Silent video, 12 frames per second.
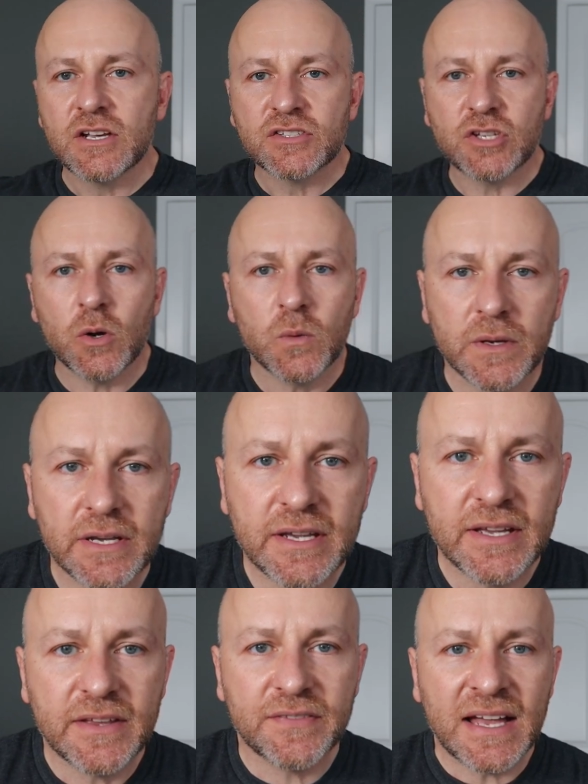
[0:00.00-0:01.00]
So
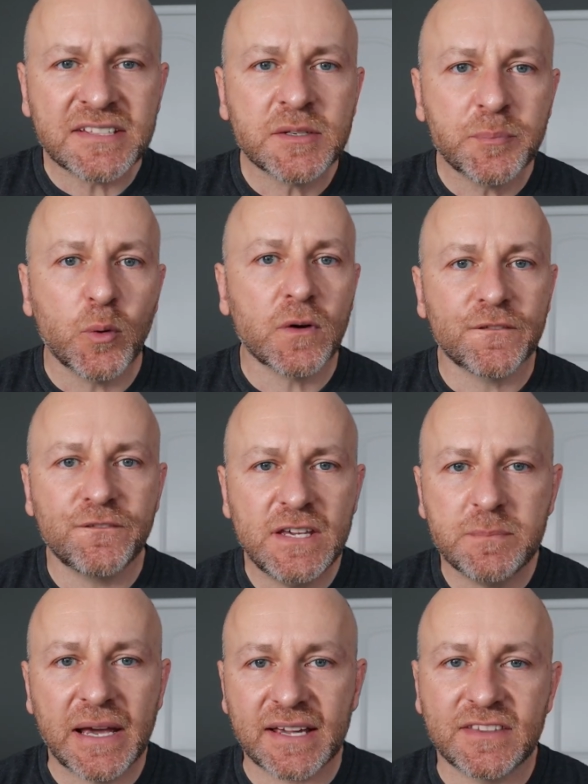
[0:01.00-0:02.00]
that's important
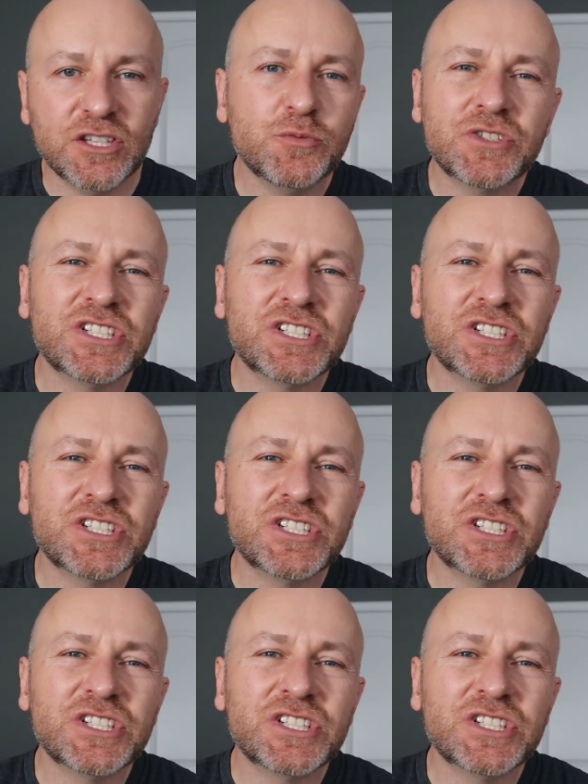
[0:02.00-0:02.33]
feedback that you